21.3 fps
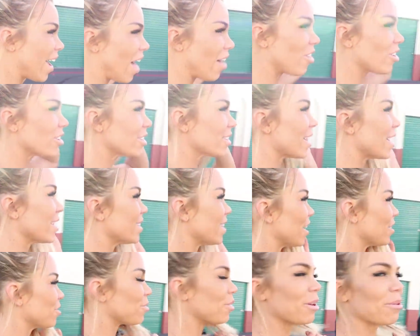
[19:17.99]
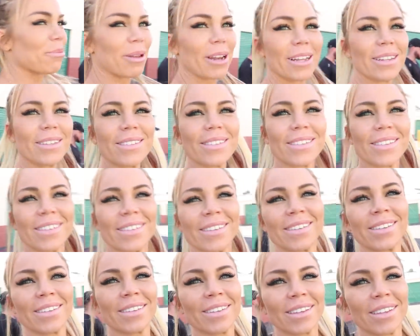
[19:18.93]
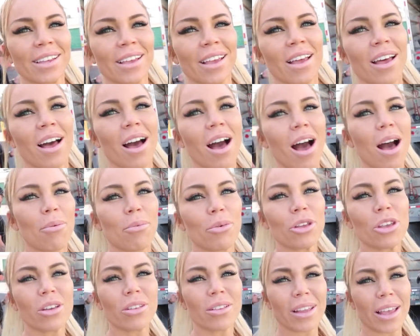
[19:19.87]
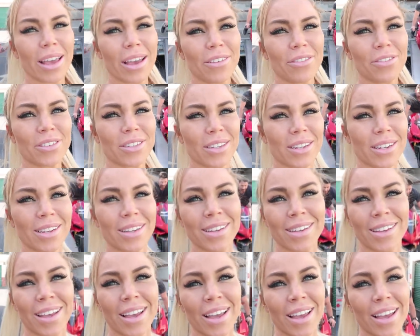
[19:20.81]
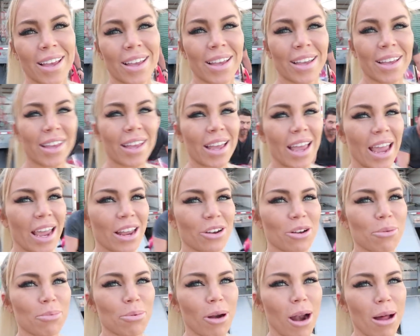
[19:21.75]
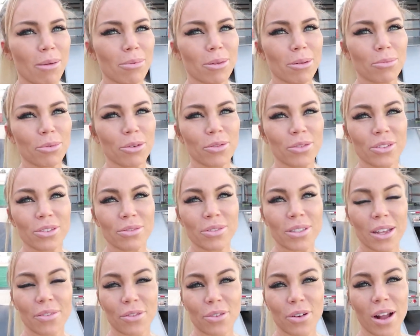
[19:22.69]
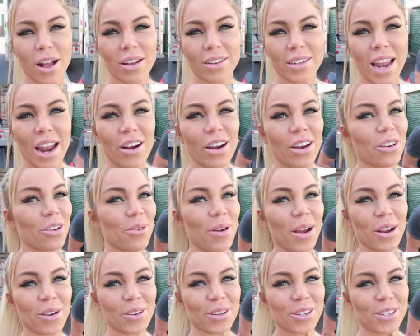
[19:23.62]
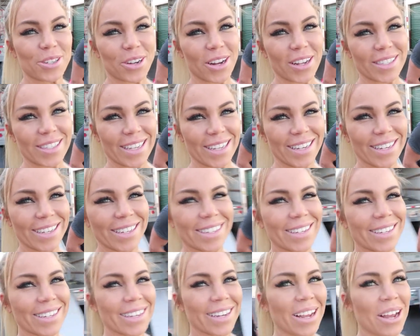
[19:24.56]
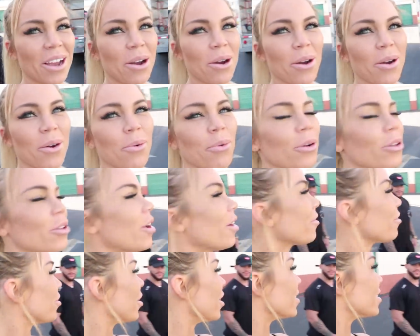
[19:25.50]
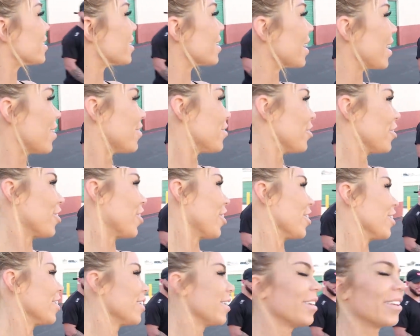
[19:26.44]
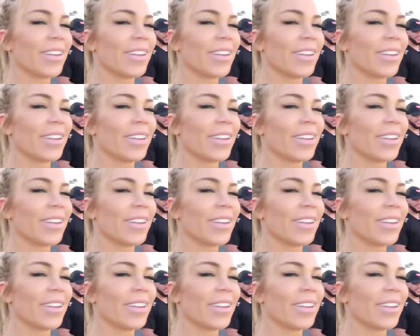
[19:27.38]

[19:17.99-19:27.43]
How long did that take? 20 minutes? 20, 25 minutes. Um, when you lift, ain't no problem moving no. stuff around. I don't even know why you were stressing. Huh? When you have friends that lift, you're good.